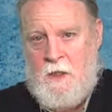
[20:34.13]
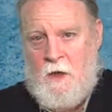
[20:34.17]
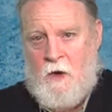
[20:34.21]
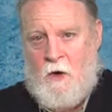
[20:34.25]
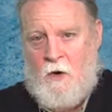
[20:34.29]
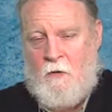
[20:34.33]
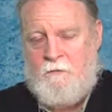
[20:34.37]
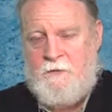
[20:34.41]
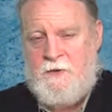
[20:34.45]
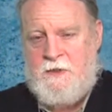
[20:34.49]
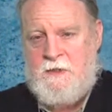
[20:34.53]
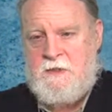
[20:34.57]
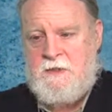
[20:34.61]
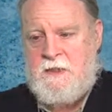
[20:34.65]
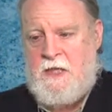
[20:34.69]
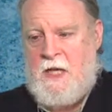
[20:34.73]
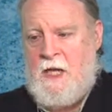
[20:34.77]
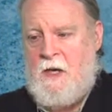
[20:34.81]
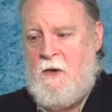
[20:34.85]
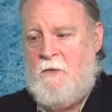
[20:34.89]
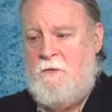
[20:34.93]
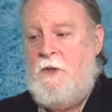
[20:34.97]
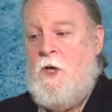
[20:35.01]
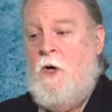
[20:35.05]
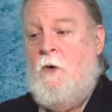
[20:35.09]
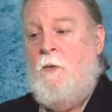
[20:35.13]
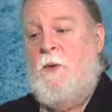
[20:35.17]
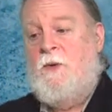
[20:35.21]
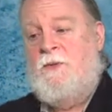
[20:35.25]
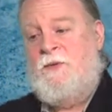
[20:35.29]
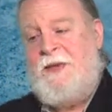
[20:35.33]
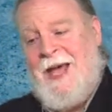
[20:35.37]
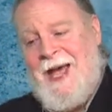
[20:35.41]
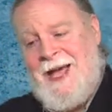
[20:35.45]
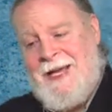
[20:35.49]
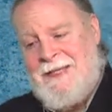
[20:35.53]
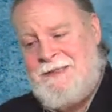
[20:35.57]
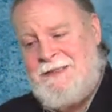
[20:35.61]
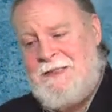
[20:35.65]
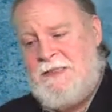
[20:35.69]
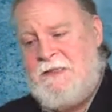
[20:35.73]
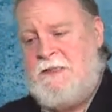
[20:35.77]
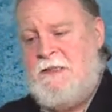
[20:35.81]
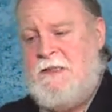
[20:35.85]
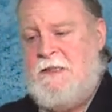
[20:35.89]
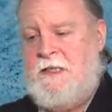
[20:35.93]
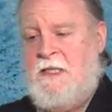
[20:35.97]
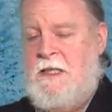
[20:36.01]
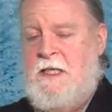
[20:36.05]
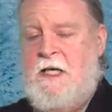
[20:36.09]
over the town with access
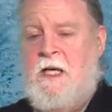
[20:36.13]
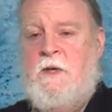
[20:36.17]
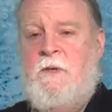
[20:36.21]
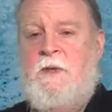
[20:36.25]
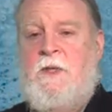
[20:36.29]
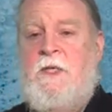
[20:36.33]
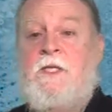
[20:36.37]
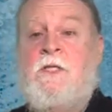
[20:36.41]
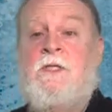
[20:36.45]
to that area